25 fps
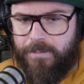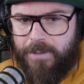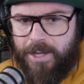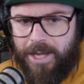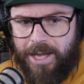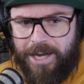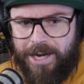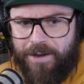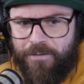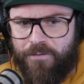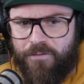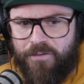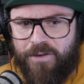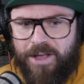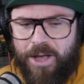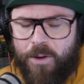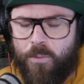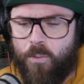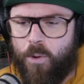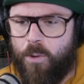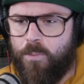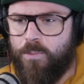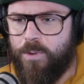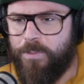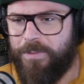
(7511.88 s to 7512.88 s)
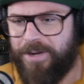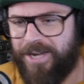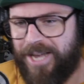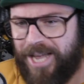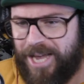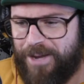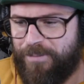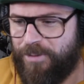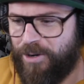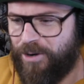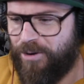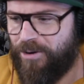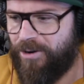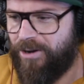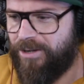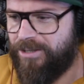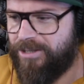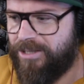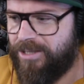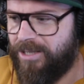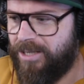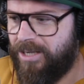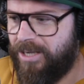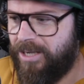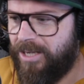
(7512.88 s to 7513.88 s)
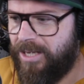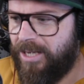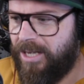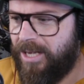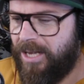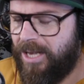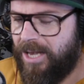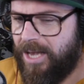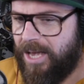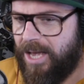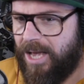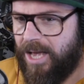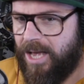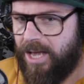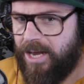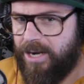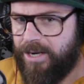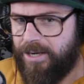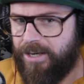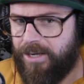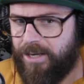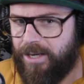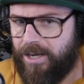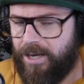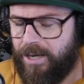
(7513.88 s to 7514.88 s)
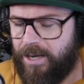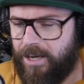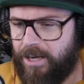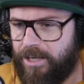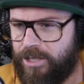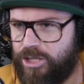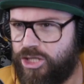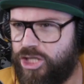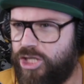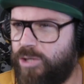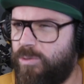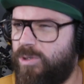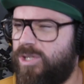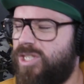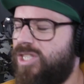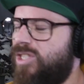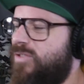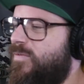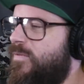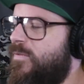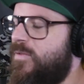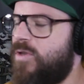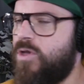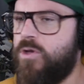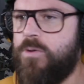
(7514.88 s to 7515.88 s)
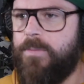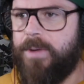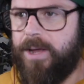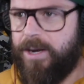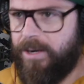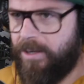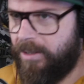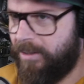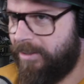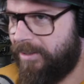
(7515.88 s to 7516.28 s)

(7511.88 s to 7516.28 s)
I'll never forget, one woman came across and she was fuming.